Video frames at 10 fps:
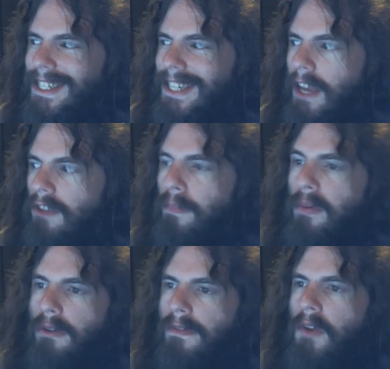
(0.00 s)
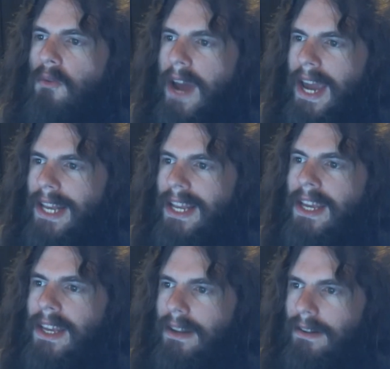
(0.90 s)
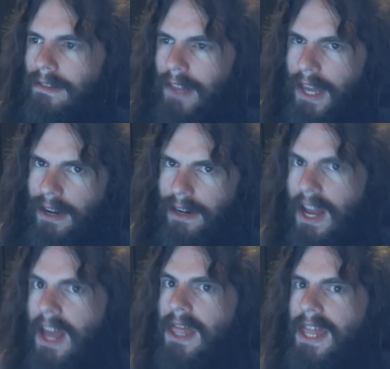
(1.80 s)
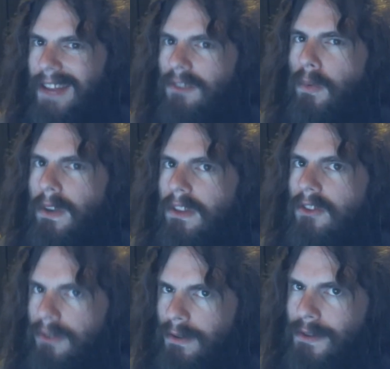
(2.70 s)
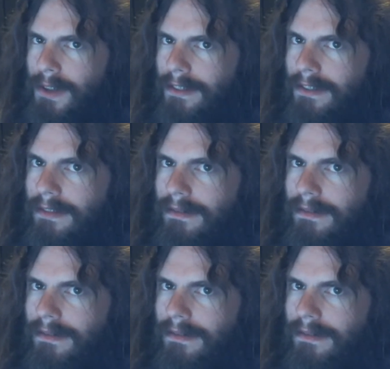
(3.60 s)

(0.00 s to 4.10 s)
is proven right years later. That's what the truth is.